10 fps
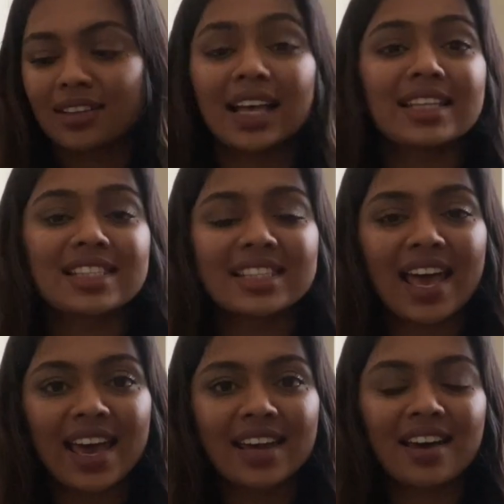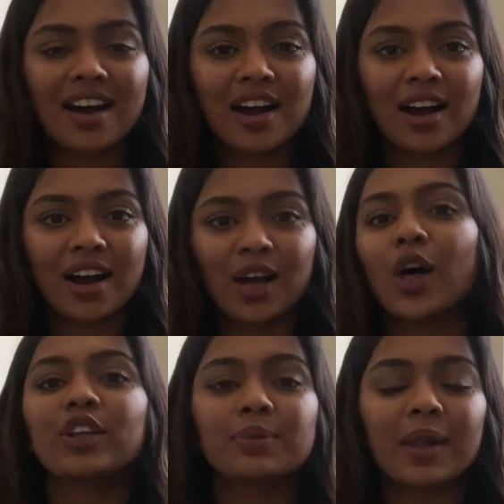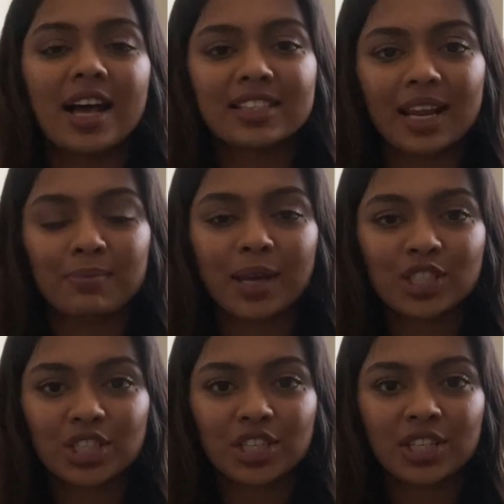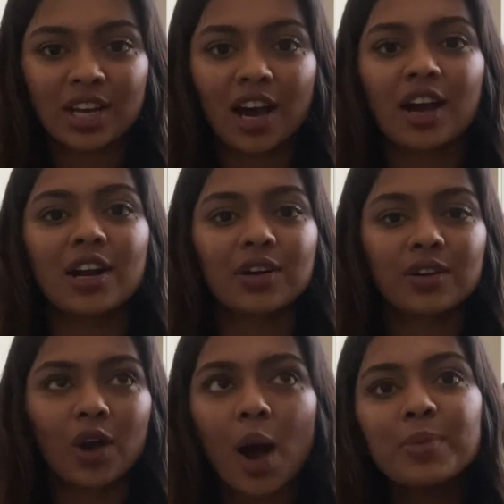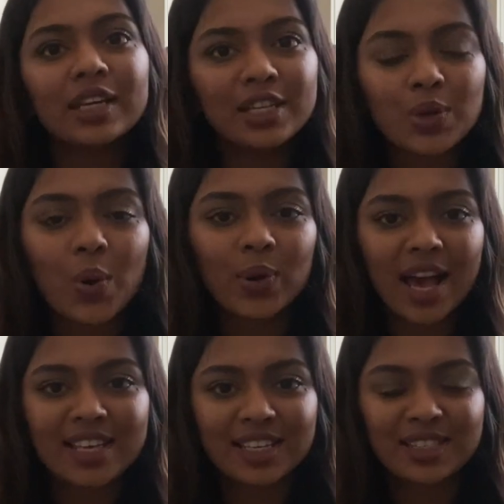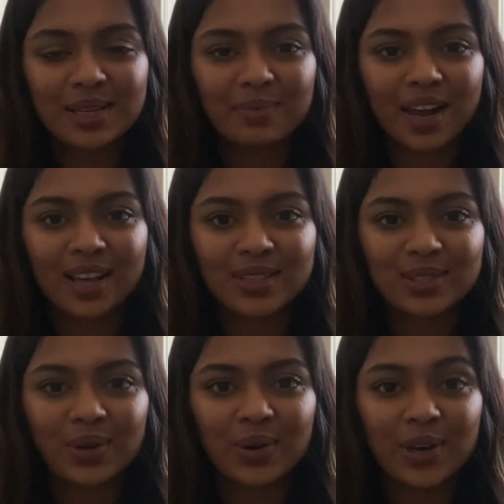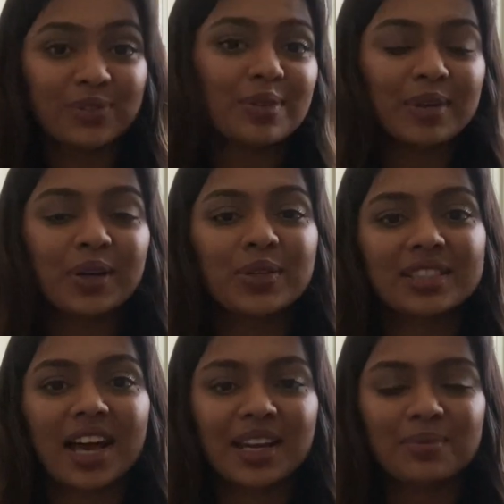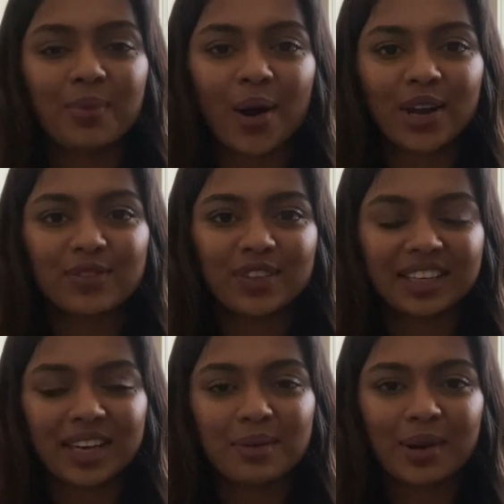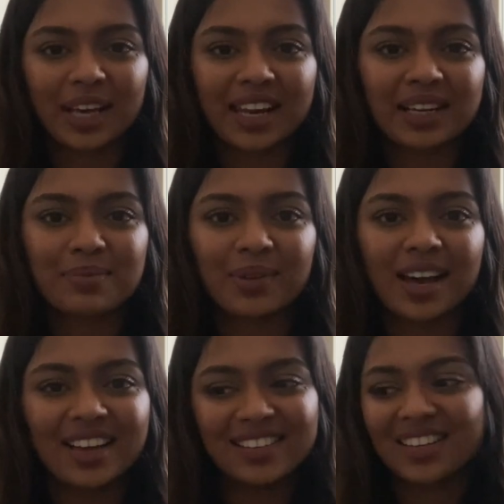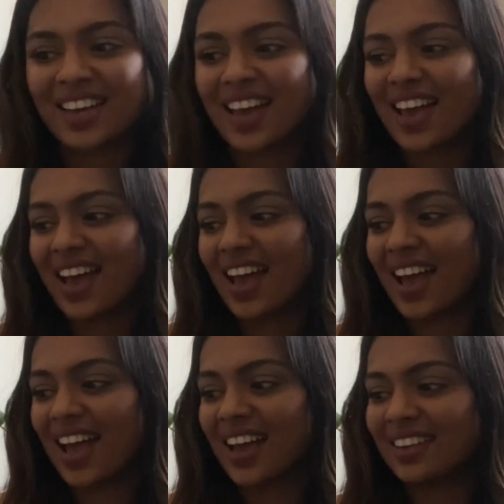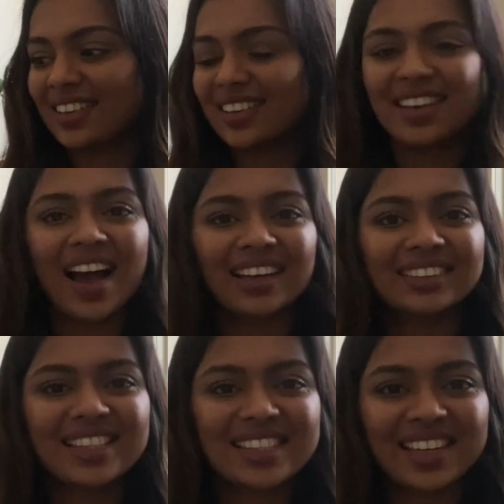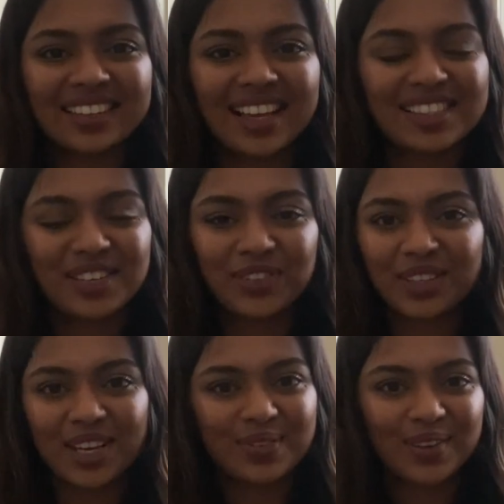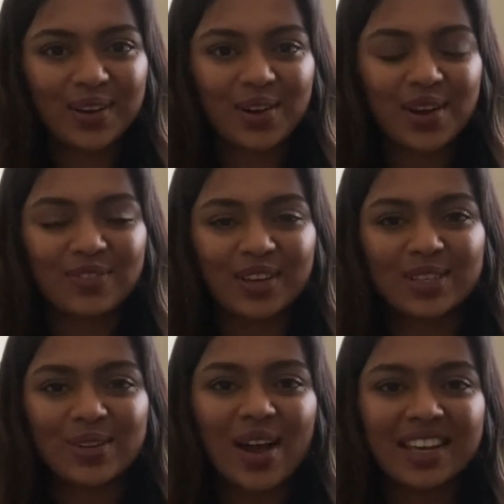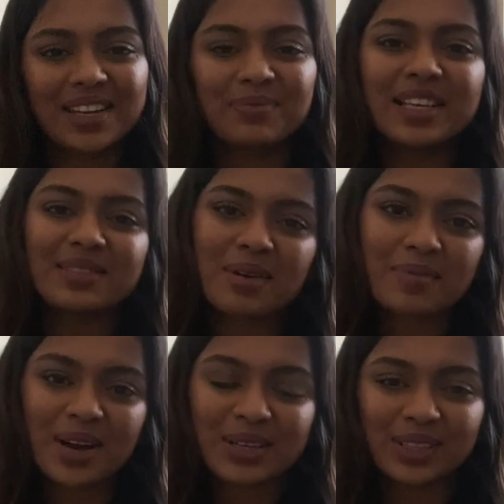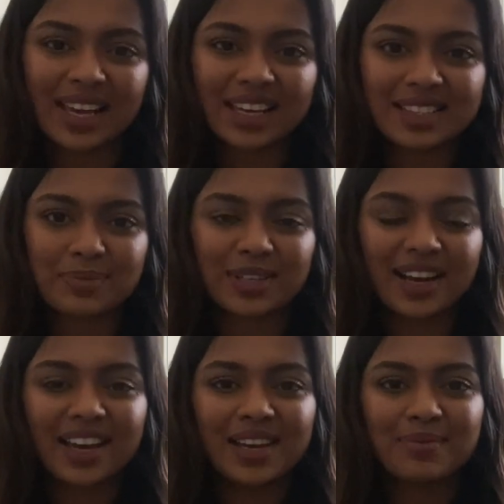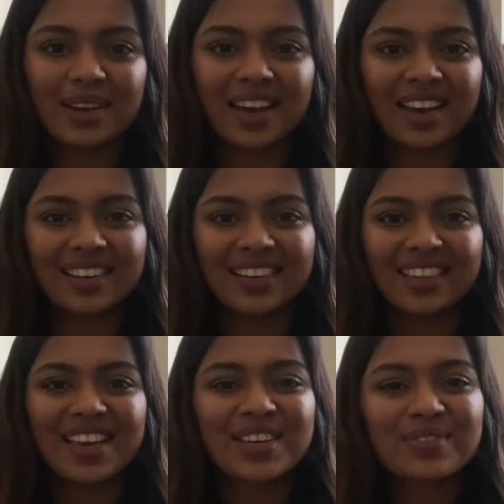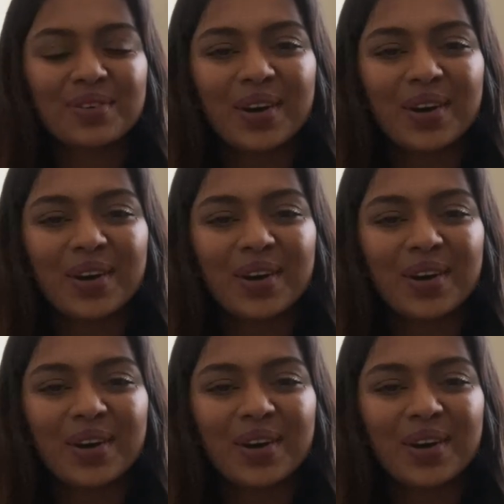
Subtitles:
That said, a lot of the plants that I mentioned are commonly known as easy plants, so it will be a good starting point if you're thinking about getting a plant. And yeah, that's it. That's it for today's video. If you enjoyed it, please remember to like and subscribe, and thank you for